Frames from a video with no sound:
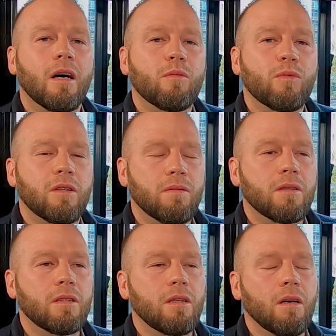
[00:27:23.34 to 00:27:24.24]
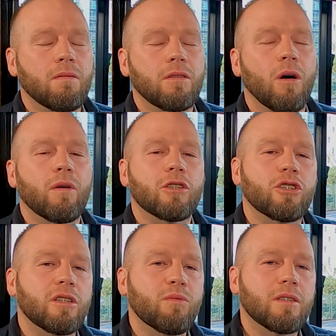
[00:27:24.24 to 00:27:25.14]
with knowing
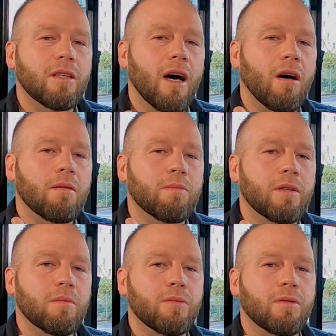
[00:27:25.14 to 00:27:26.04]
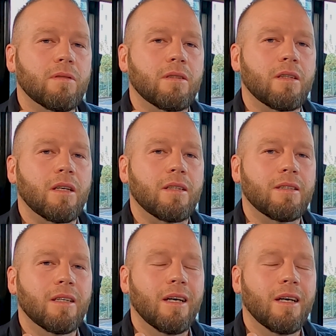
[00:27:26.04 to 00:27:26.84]
she would tell people that